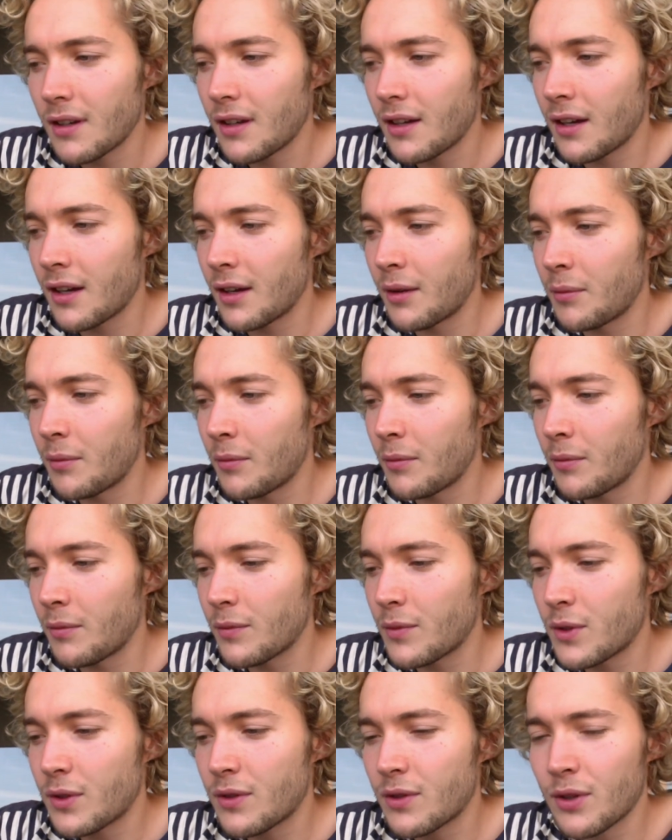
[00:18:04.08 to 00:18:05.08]

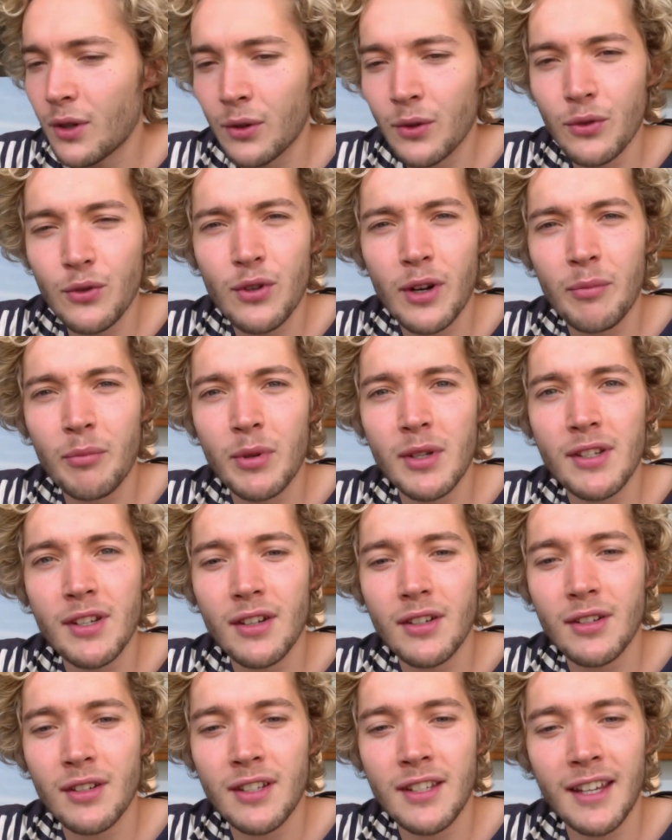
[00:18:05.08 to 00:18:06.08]
Donald Trump is
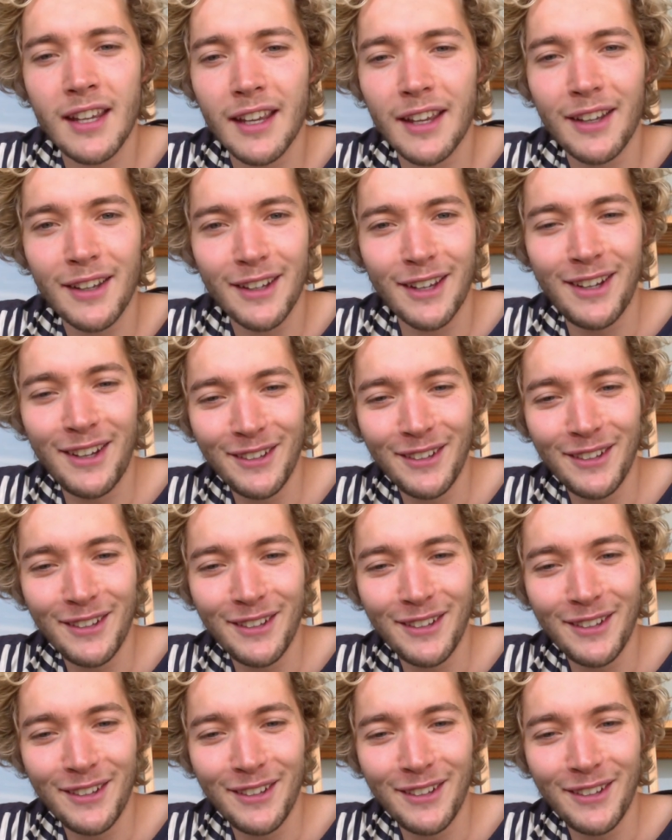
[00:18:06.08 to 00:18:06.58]
such a dick.